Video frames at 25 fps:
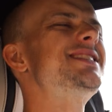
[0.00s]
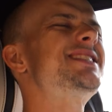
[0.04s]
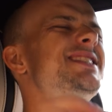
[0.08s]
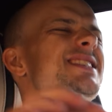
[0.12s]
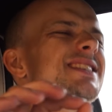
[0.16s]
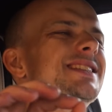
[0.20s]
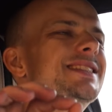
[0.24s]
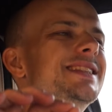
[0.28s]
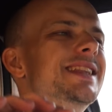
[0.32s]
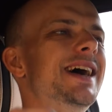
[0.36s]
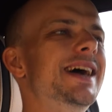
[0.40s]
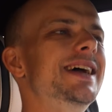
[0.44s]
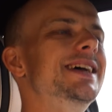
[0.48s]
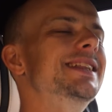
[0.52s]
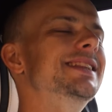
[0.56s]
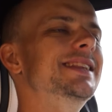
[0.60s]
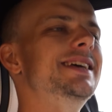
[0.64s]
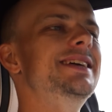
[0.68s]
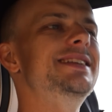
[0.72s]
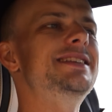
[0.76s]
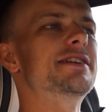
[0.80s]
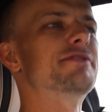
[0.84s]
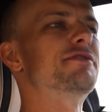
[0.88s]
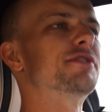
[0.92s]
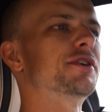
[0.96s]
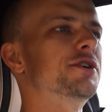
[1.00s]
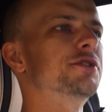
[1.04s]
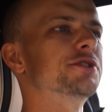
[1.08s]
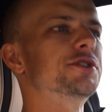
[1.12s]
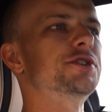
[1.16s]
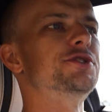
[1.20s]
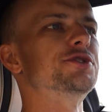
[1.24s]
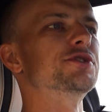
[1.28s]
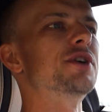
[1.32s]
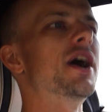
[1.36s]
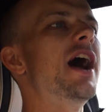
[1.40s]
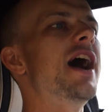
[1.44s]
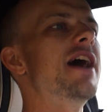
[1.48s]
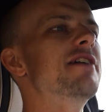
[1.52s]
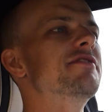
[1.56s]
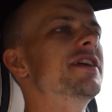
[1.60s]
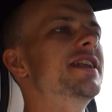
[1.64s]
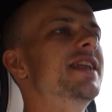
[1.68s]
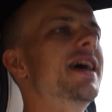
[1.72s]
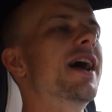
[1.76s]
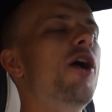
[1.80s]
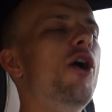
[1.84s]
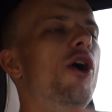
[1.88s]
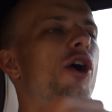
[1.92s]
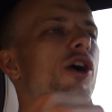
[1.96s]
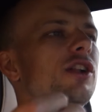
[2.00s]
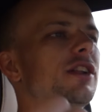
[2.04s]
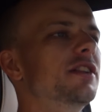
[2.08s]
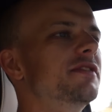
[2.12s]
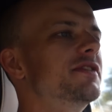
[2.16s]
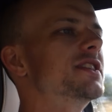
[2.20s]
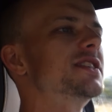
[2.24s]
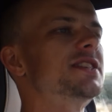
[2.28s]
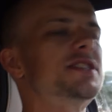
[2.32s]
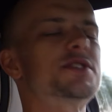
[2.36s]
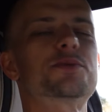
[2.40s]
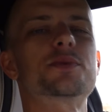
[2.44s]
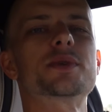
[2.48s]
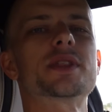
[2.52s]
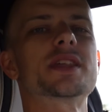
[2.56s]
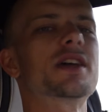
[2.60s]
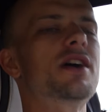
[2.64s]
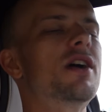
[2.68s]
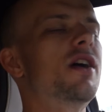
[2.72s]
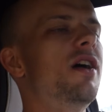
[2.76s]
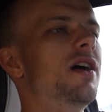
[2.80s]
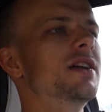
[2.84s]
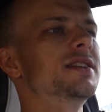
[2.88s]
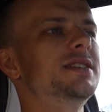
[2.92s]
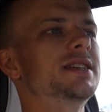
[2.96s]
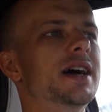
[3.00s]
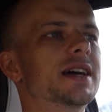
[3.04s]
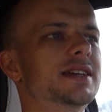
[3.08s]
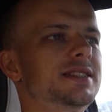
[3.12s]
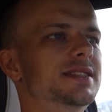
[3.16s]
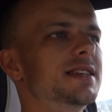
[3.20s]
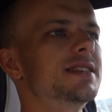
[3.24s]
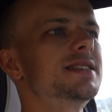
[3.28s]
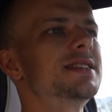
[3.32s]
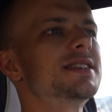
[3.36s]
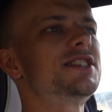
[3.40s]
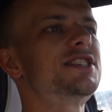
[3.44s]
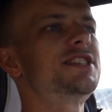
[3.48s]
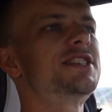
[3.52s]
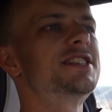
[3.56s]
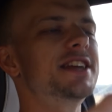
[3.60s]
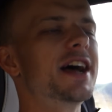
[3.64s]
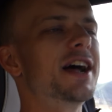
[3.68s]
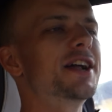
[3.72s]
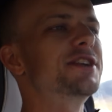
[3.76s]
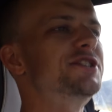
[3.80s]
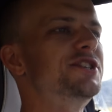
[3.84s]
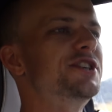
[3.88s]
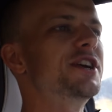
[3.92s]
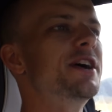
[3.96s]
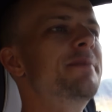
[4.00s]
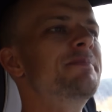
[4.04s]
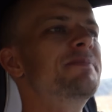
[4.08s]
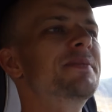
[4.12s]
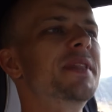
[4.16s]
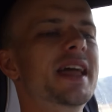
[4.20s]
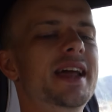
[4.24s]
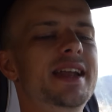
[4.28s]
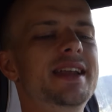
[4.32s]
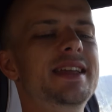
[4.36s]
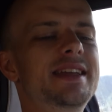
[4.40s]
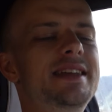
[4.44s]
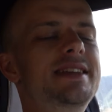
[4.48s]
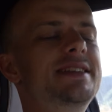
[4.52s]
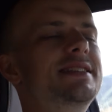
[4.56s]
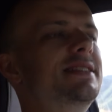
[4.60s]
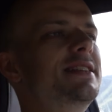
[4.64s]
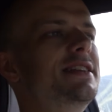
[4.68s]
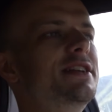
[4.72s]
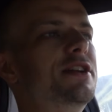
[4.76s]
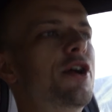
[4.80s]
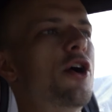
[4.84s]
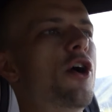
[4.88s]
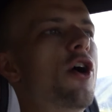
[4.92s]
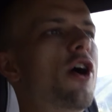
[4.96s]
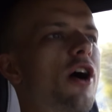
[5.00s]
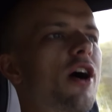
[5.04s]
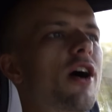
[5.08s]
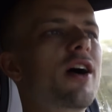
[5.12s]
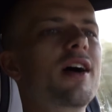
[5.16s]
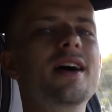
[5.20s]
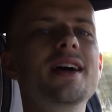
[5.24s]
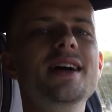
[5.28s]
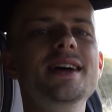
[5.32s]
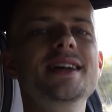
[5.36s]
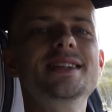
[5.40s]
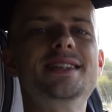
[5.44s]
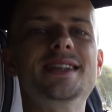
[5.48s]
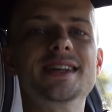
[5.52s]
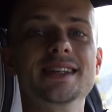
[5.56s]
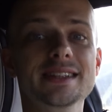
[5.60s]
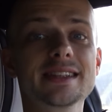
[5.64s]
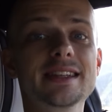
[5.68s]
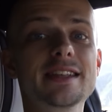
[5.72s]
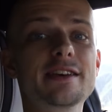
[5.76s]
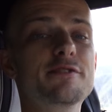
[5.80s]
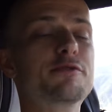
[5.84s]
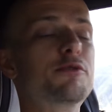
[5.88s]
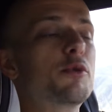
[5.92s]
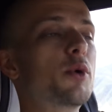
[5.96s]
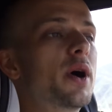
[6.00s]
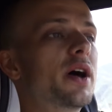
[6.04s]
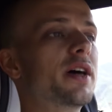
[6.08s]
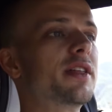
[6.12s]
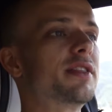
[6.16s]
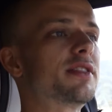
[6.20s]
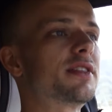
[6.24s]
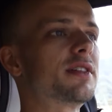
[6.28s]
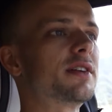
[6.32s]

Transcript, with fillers: slightly difficult to drive, and all of this is within context. This is such an easy car to live with.